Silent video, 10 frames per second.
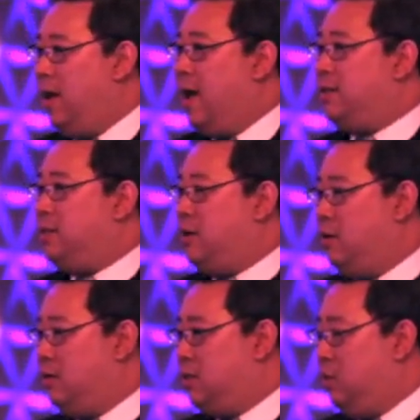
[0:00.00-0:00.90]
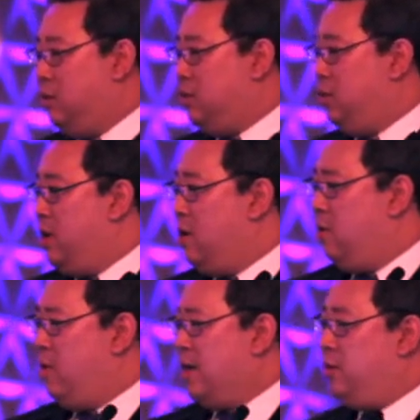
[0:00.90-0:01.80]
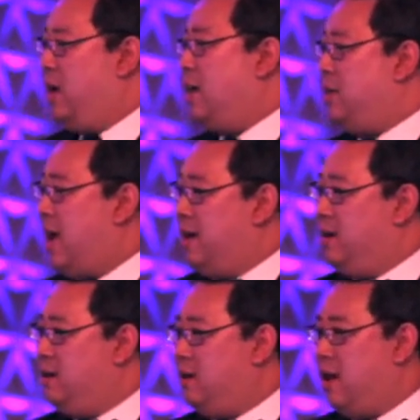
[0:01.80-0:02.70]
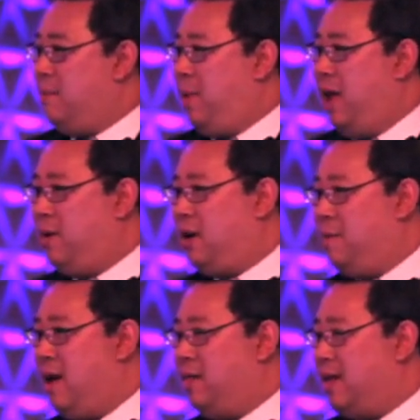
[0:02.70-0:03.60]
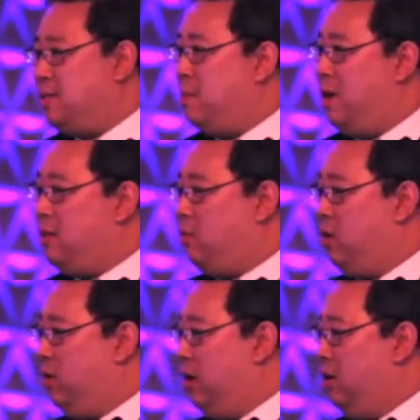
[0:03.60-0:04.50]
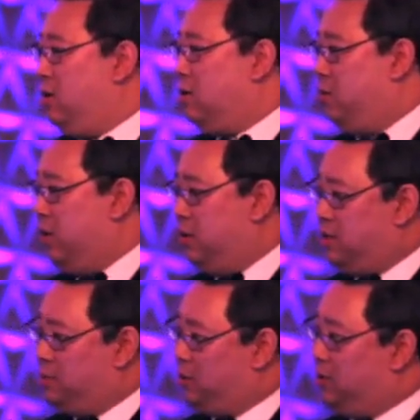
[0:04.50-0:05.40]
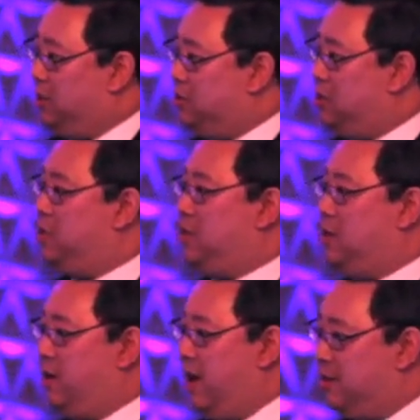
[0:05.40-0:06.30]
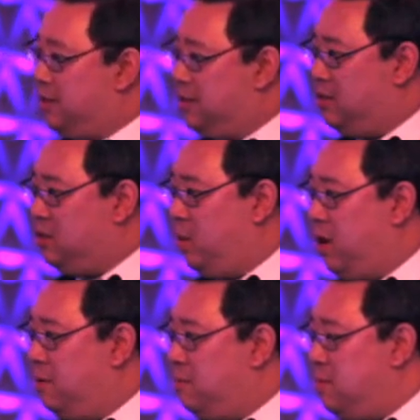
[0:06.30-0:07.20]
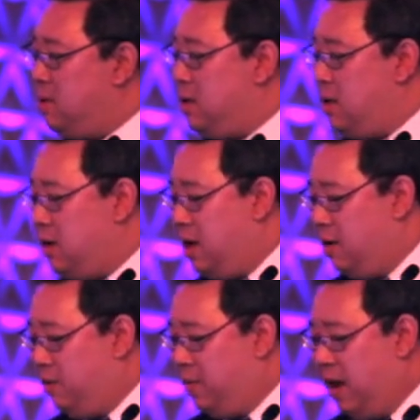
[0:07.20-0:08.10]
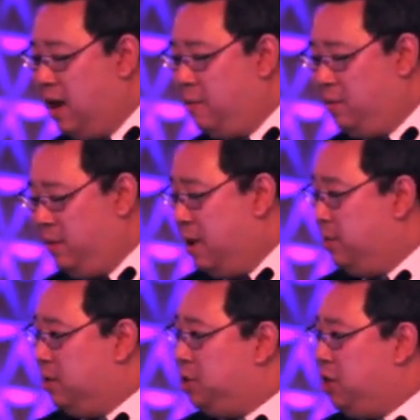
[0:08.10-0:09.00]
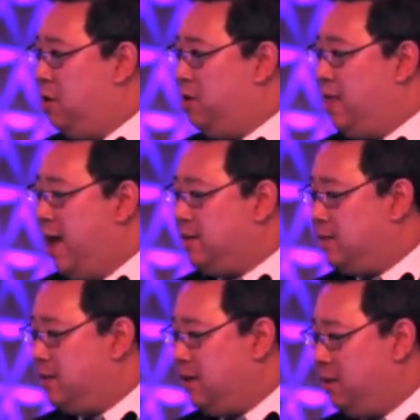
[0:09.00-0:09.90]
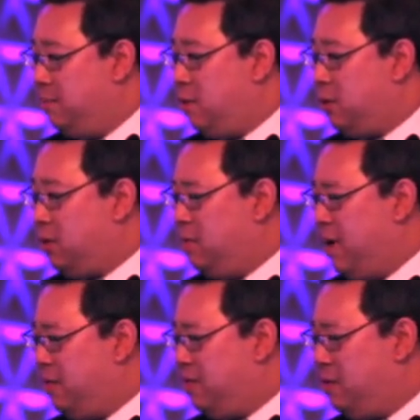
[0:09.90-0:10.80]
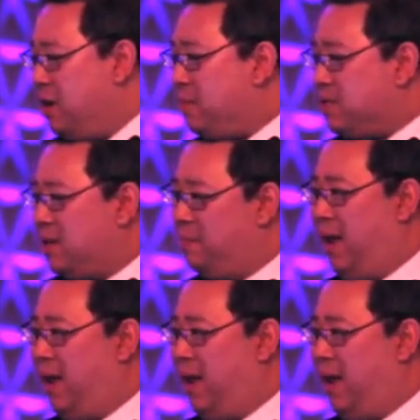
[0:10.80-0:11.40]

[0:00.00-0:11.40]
Yeah, so, so, so we know, we actually had a, had a paper come out last month where we we do some circulating tumor cell analysis as well. And we've been, we've been able to show that in, a, in about 30% of